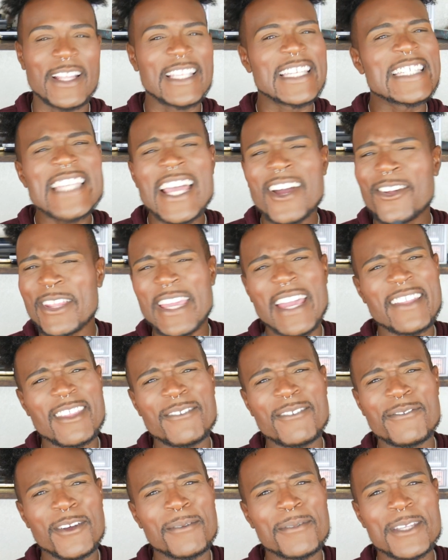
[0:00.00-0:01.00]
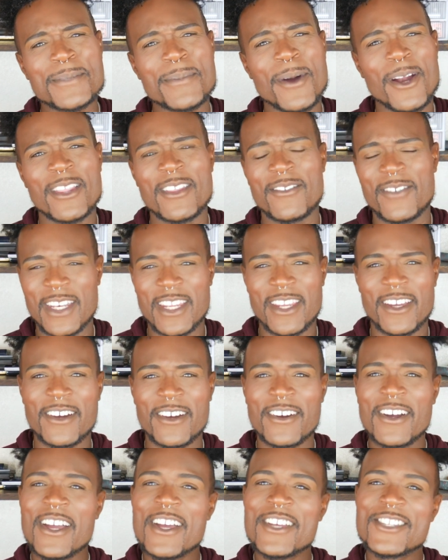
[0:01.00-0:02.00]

At least I only have to film this part of the video.